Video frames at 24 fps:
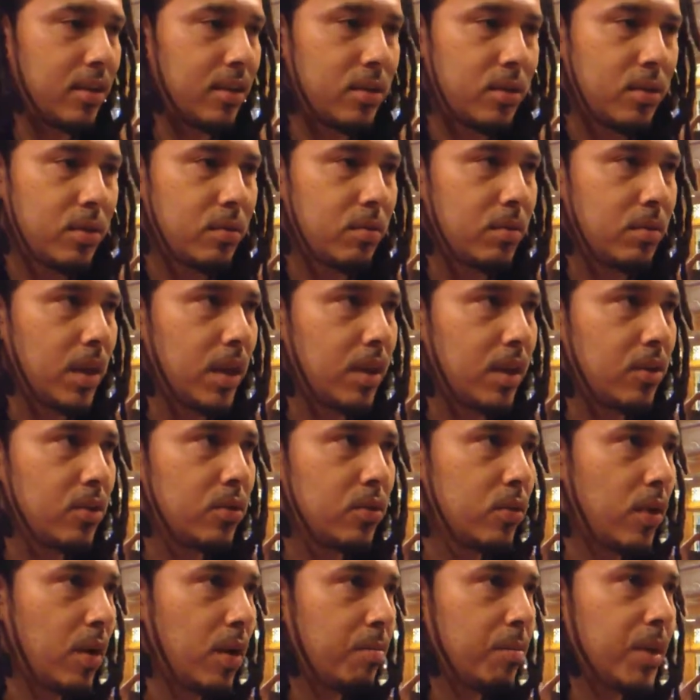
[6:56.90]
so not
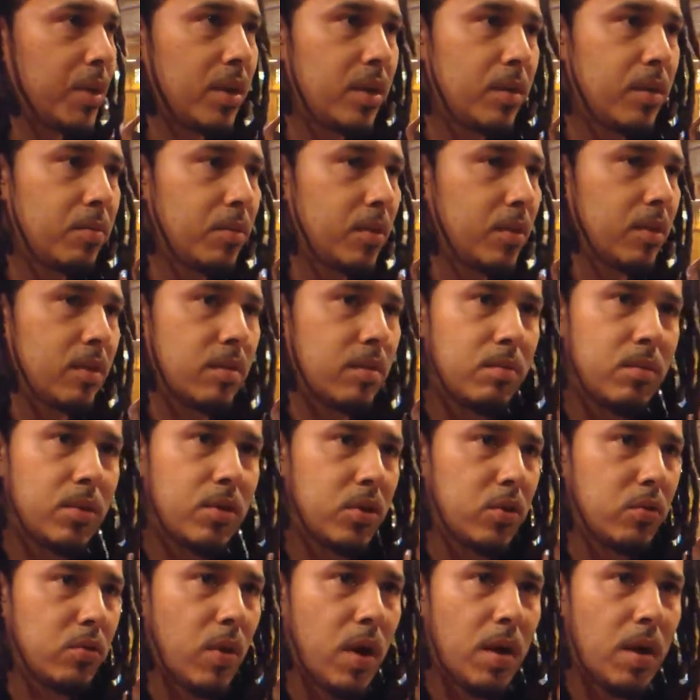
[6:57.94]
until I met up with
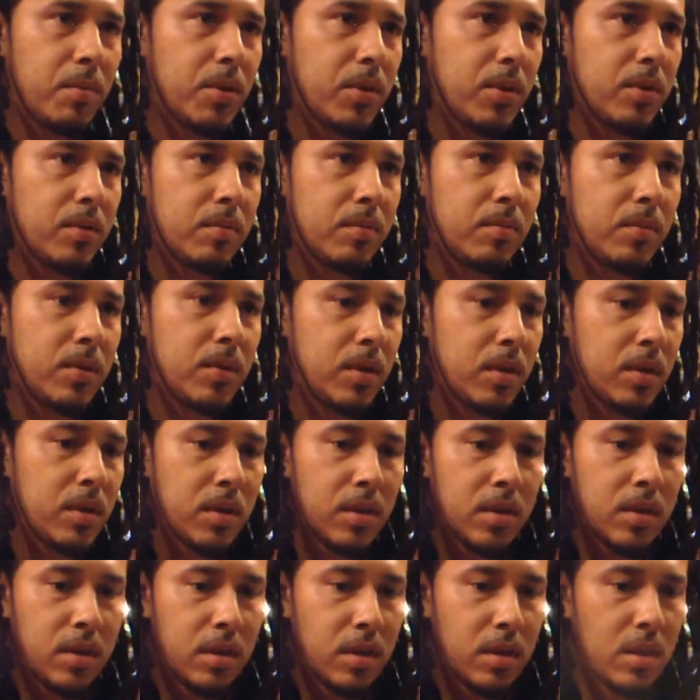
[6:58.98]
Swam and them,
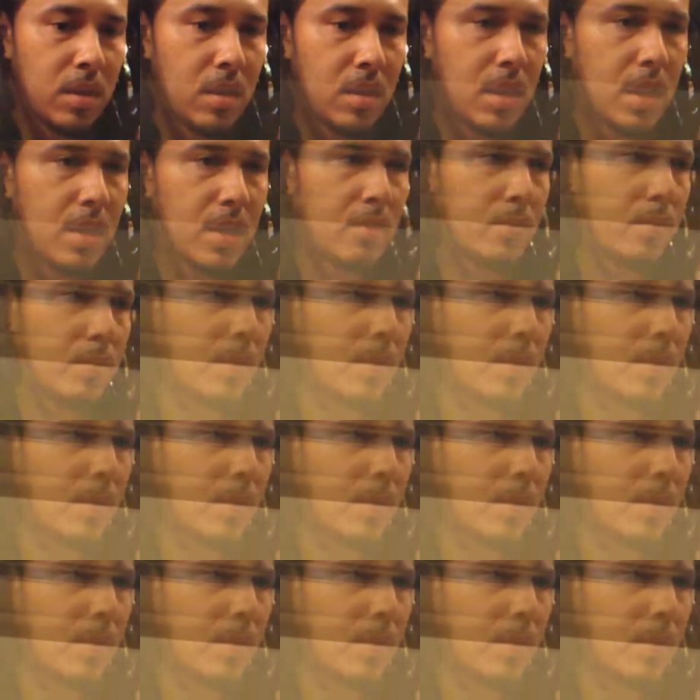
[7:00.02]
that's